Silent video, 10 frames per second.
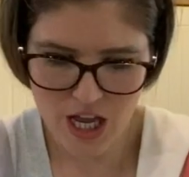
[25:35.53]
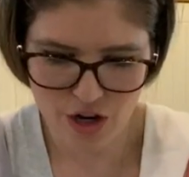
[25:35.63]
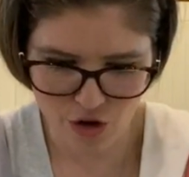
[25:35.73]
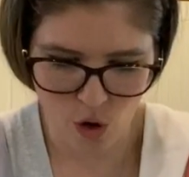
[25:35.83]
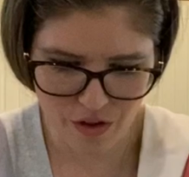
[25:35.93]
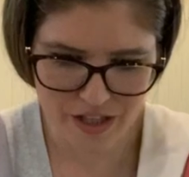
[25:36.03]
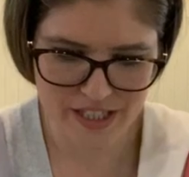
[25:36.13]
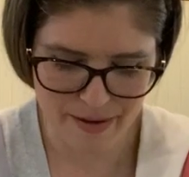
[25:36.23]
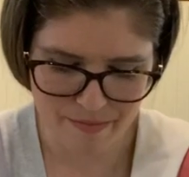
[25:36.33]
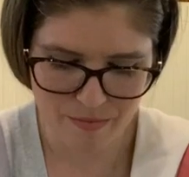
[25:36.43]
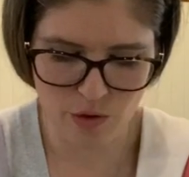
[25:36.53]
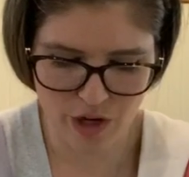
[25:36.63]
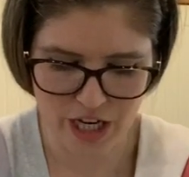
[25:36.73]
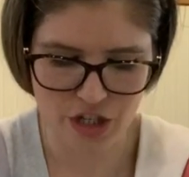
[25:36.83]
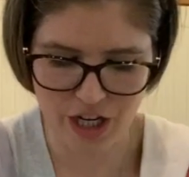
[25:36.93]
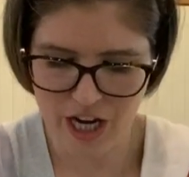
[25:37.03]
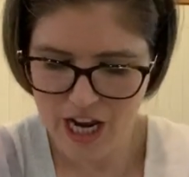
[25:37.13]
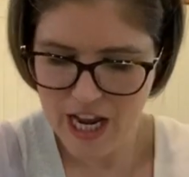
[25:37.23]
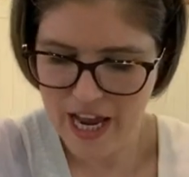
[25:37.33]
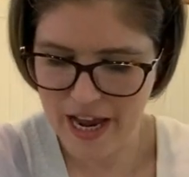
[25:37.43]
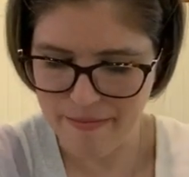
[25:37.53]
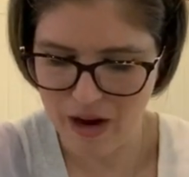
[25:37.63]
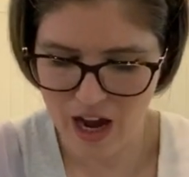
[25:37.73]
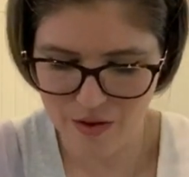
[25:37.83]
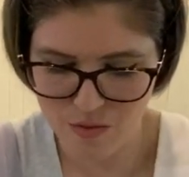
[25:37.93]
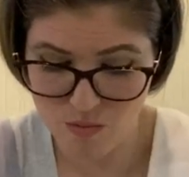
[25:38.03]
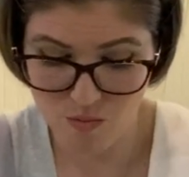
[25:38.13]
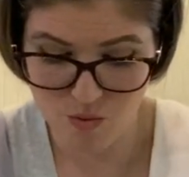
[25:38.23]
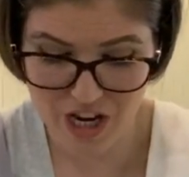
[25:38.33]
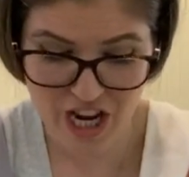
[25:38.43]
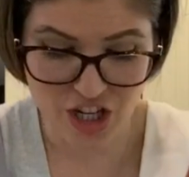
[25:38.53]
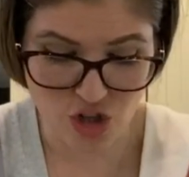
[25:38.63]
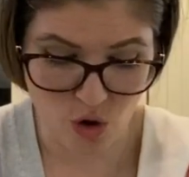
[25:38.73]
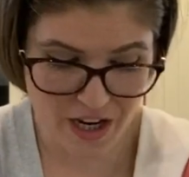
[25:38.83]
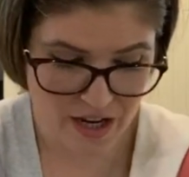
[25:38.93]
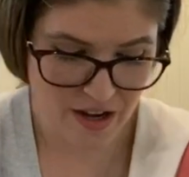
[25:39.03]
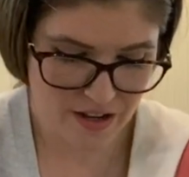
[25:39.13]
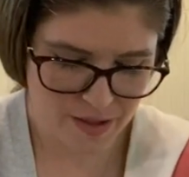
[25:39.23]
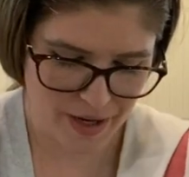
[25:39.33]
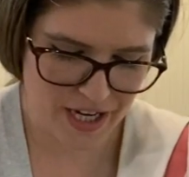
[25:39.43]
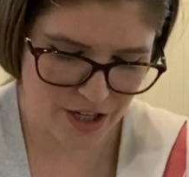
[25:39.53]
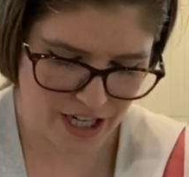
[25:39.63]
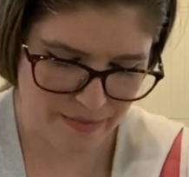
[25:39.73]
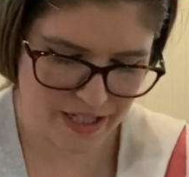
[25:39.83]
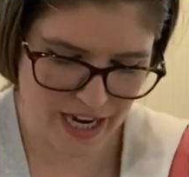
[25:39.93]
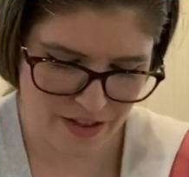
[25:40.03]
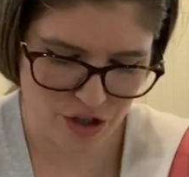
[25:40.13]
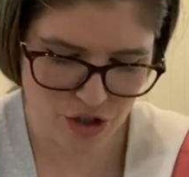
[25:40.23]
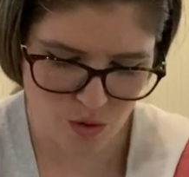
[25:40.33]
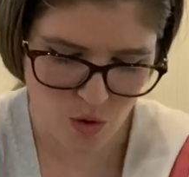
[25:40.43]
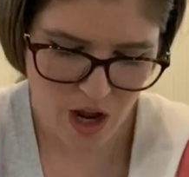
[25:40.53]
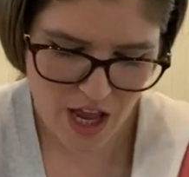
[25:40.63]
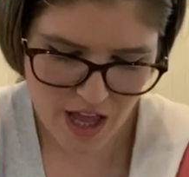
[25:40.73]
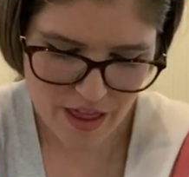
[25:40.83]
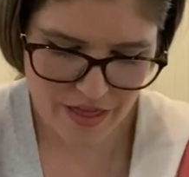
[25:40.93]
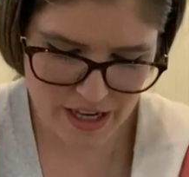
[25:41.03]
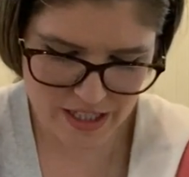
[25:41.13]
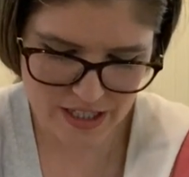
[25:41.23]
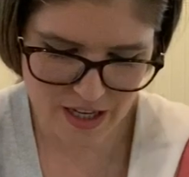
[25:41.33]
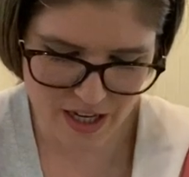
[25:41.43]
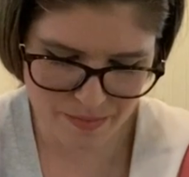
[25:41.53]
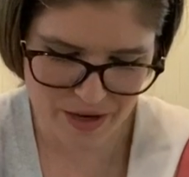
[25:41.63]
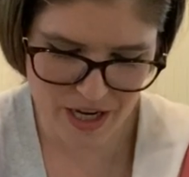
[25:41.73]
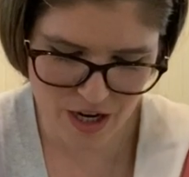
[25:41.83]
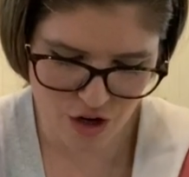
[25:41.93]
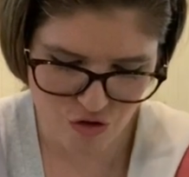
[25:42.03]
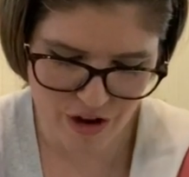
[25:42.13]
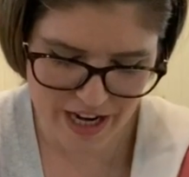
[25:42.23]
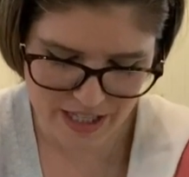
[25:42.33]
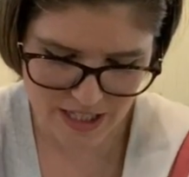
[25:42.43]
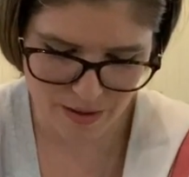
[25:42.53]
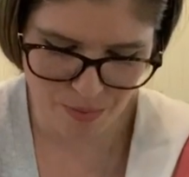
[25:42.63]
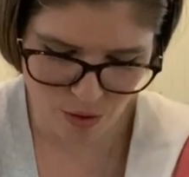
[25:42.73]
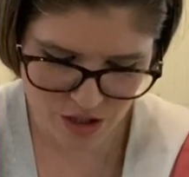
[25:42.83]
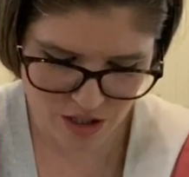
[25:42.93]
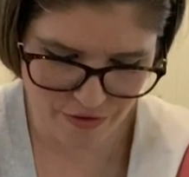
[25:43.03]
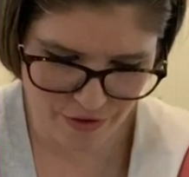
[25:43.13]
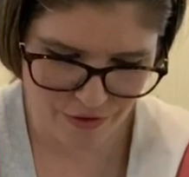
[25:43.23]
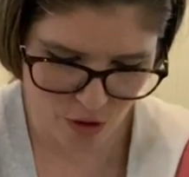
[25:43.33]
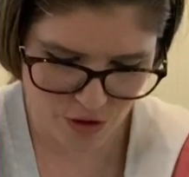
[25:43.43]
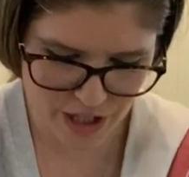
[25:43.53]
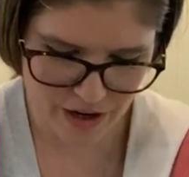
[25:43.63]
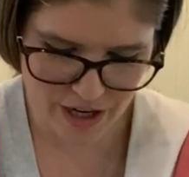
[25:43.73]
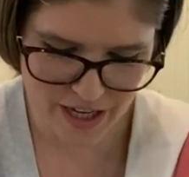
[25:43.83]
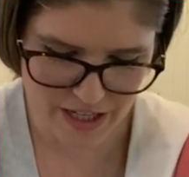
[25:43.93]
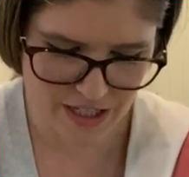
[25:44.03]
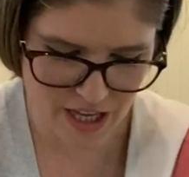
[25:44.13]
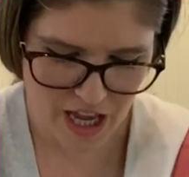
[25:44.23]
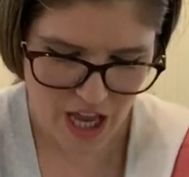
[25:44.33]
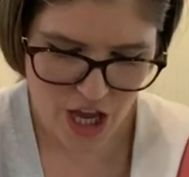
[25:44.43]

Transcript: not in the same location. And we enjoy spending our time together. So this has been great. That's a positive of lockdown, is that